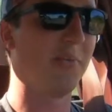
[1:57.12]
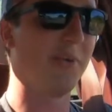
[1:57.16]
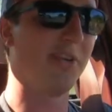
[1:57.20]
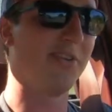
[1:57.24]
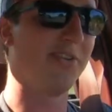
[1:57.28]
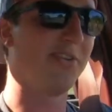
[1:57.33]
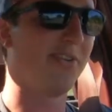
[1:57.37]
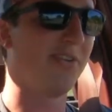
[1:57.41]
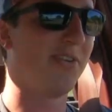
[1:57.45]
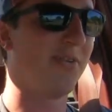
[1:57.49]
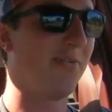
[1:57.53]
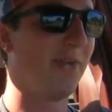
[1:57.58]
And
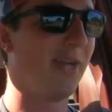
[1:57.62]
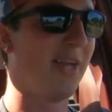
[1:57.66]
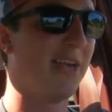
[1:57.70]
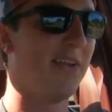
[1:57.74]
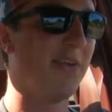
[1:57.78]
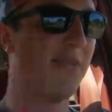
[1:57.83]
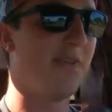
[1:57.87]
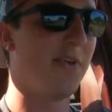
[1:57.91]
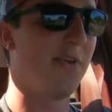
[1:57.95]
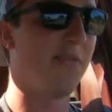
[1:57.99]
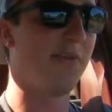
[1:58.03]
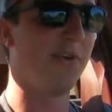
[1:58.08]
it's, man,
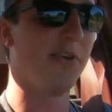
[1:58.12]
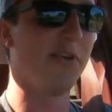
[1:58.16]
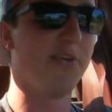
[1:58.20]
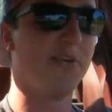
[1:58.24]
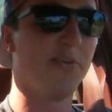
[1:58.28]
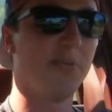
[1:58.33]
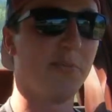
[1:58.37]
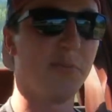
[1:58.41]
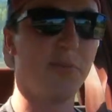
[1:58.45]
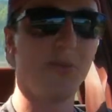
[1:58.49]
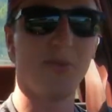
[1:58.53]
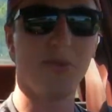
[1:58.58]
it, it feels
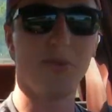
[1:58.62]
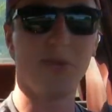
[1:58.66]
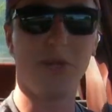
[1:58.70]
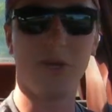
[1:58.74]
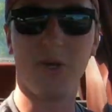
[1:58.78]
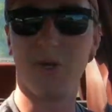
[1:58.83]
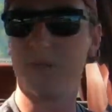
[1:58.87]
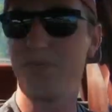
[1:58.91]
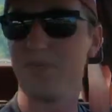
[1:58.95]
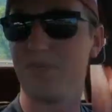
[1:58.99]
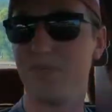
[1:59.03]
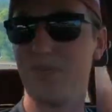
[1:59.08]
smooth
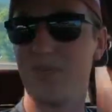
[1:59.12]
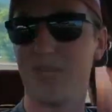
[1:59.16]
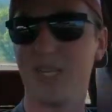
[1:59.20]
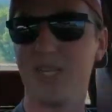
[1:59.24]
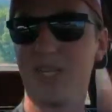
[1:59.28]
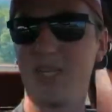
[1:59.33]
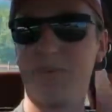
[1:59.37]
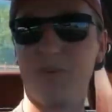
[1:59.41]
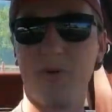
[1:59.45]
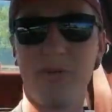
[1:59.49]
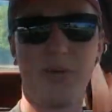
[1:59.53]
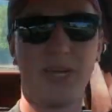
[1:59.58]
though. Like
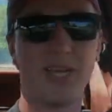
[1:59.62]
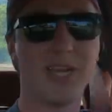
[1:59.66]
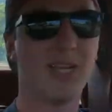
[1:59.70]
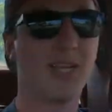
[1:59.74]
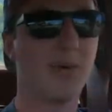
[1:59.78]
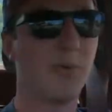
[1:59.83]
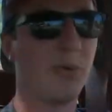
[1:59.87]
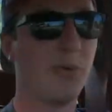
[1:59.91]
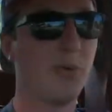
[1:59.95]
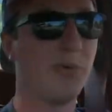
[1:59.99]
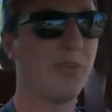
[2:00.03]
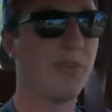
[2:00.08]
even when I
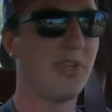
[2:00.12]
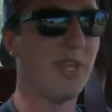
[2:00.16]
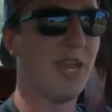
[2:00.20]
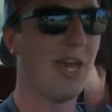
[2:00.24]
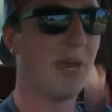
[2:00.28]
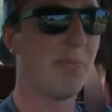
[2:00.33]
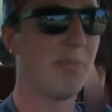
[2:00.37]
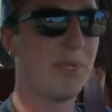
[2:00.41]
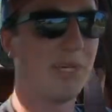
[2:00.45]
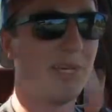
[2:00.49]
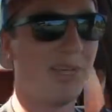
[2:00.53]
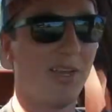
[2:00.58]
come to a
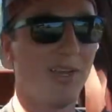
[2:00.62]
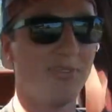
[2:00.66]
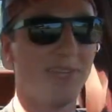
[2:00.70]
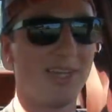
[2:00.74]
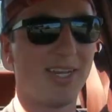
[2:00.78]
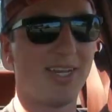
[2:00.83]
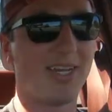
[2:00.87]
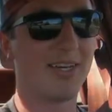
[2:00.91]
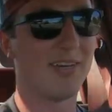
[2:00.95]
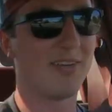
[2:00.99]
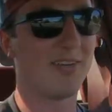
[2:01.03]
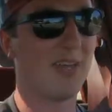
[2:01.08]
stop, it doesn't
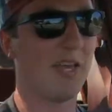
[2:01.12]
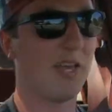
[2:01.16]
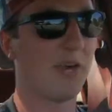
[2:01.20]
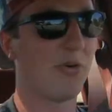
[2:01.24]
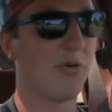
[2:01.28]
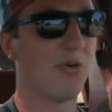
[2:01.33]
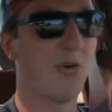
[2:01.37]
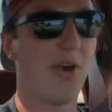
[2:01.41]
get to like a